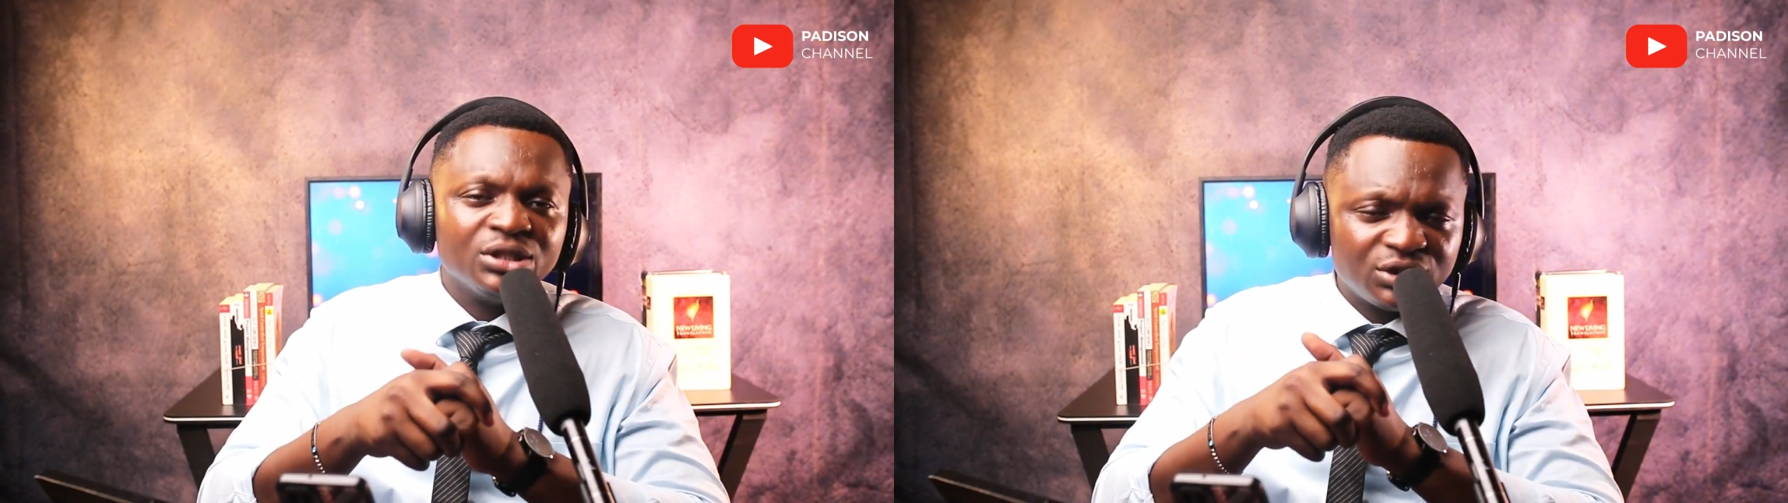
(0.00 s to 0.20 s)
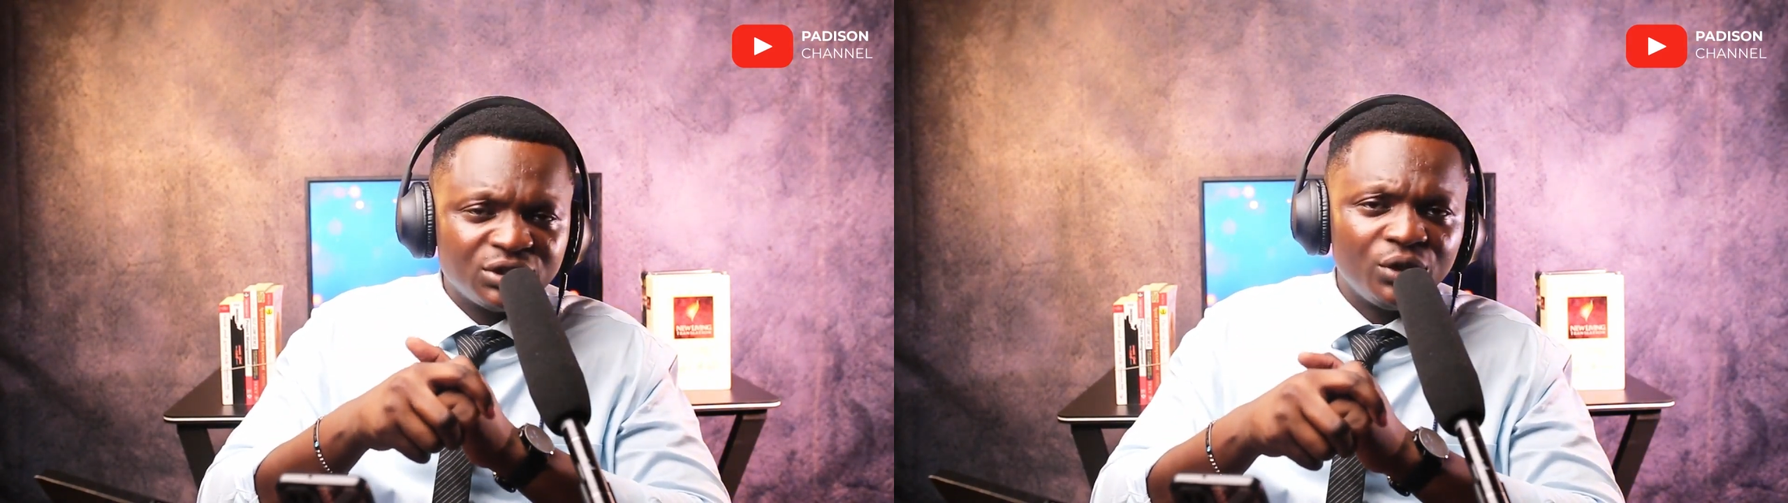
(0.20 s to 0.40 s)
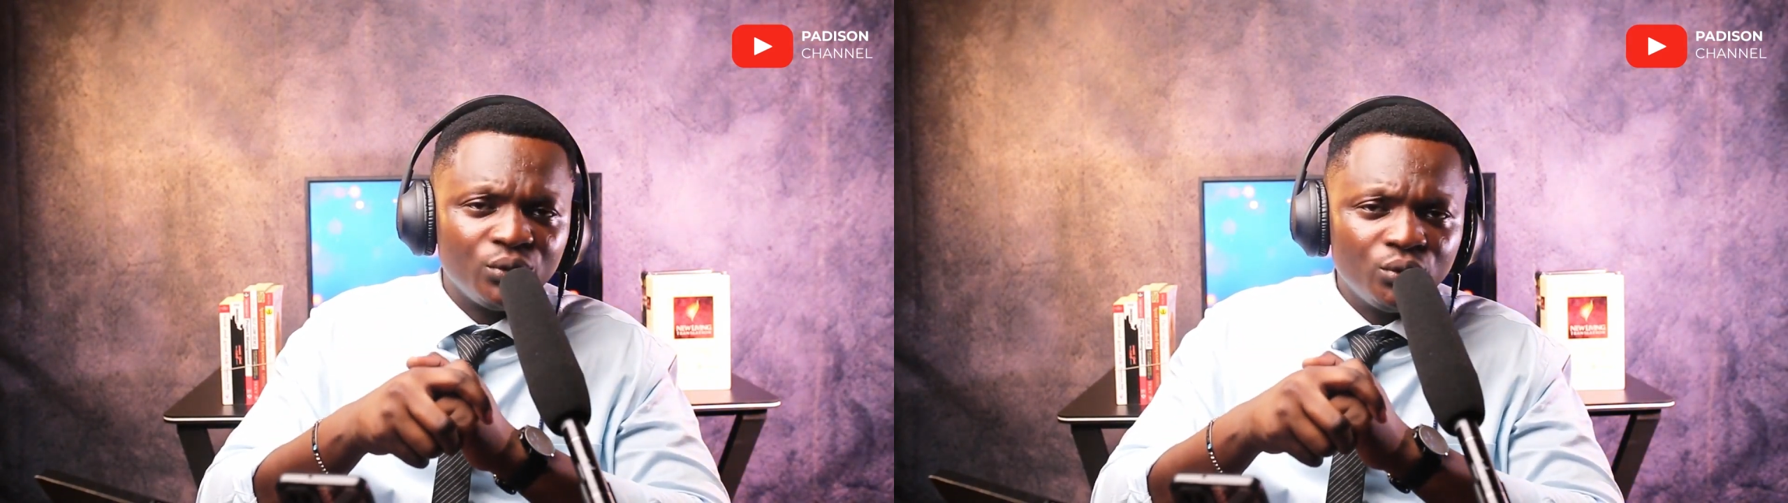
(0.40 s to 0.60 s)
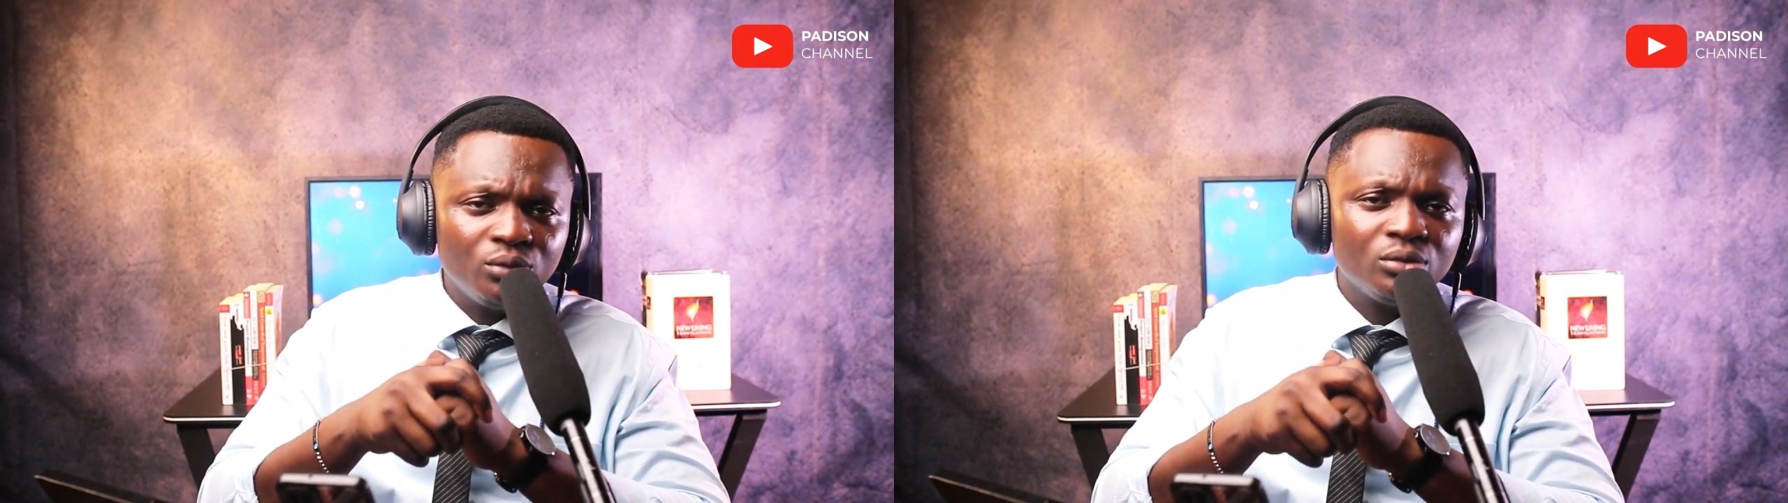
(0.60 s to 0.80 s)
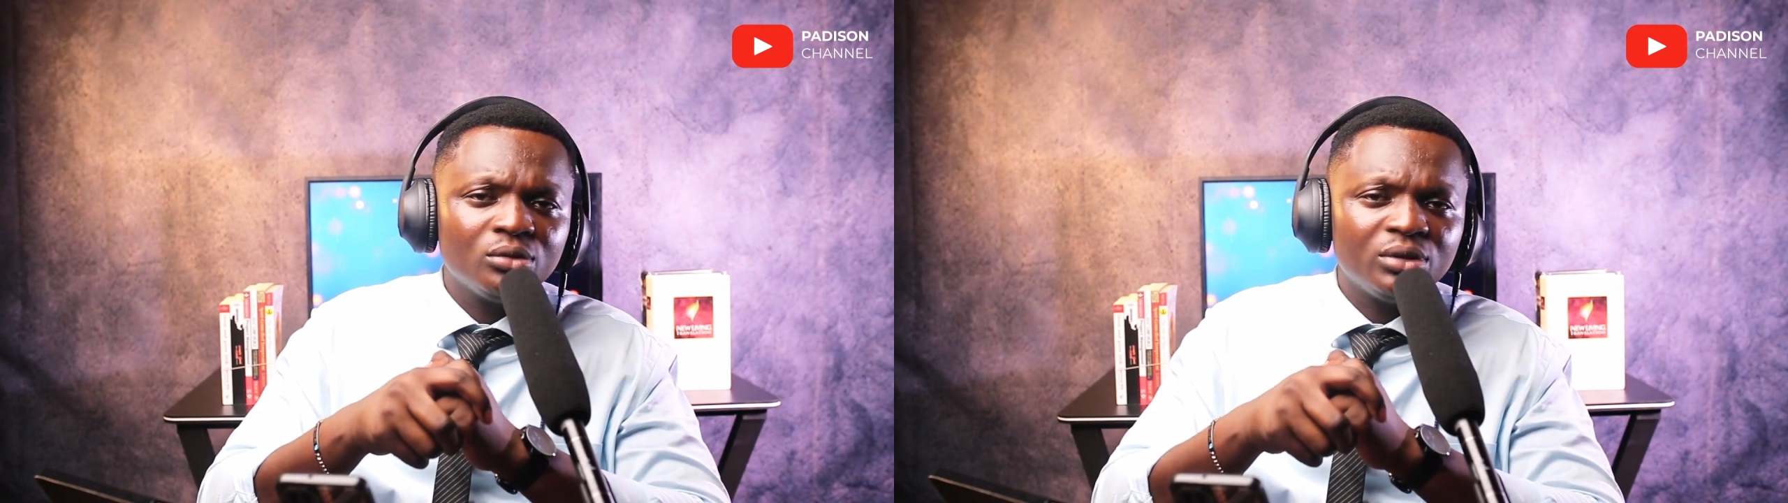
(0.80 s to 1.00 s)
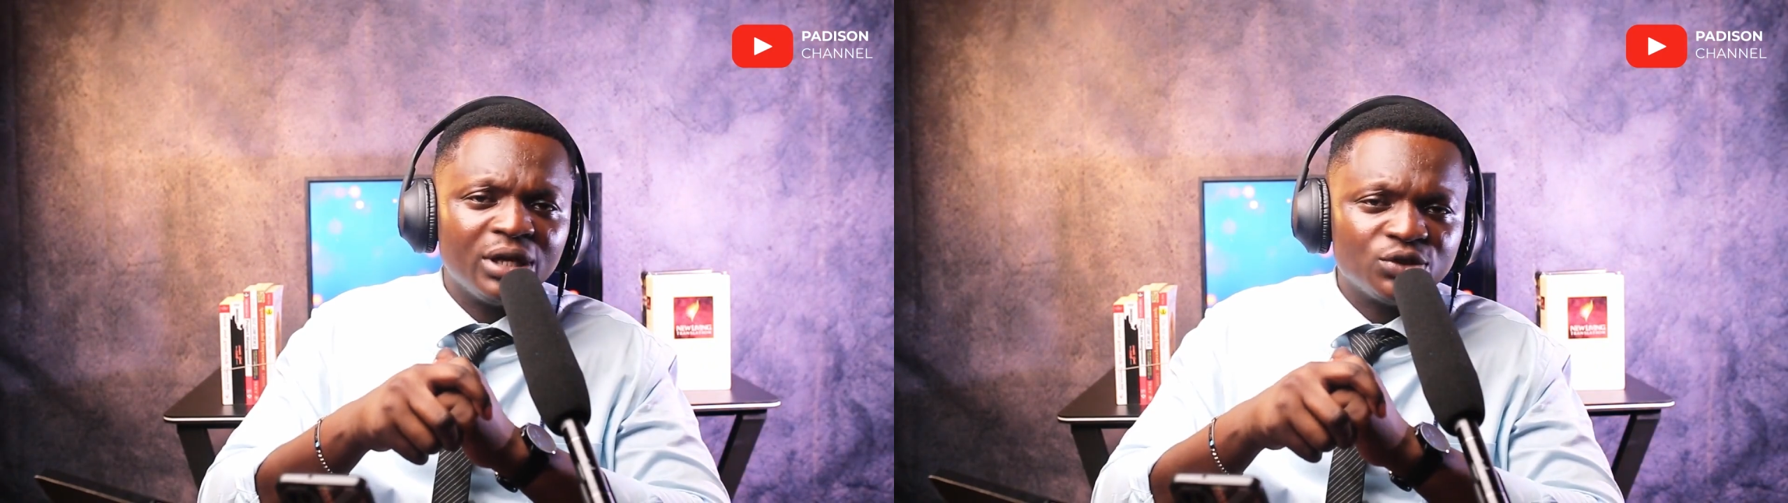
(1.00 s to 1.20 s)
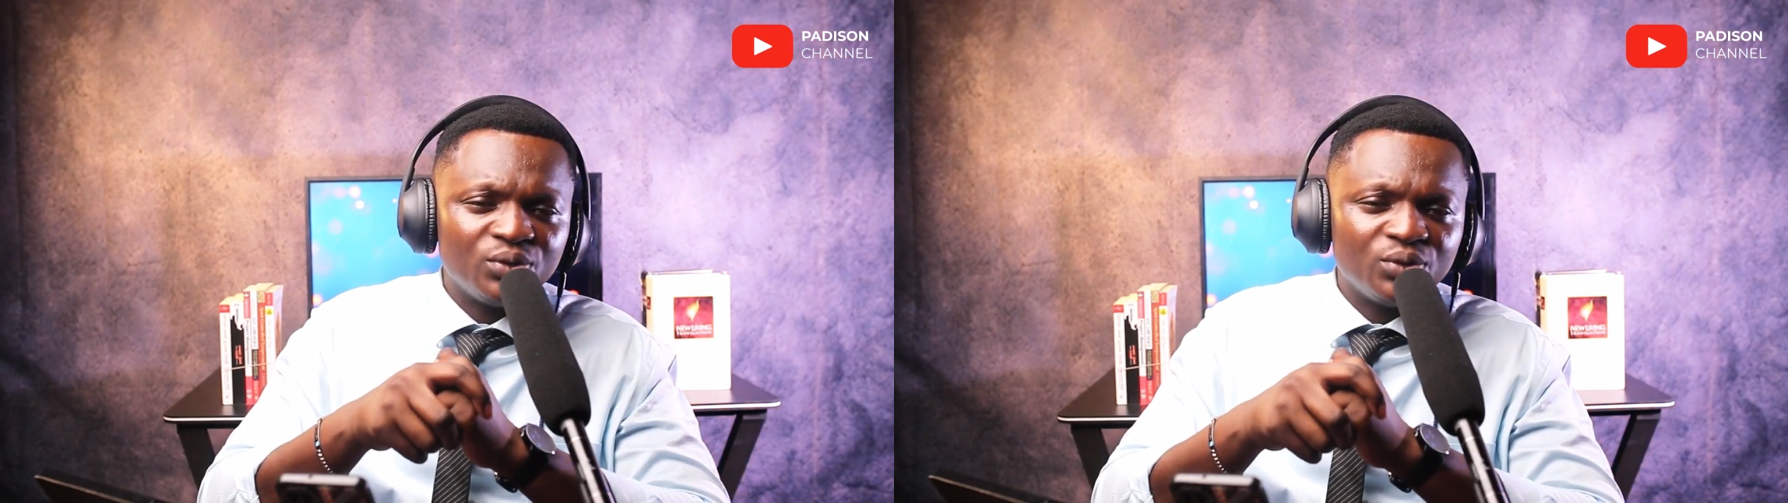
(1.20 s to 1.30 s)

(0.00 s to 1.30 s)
See you next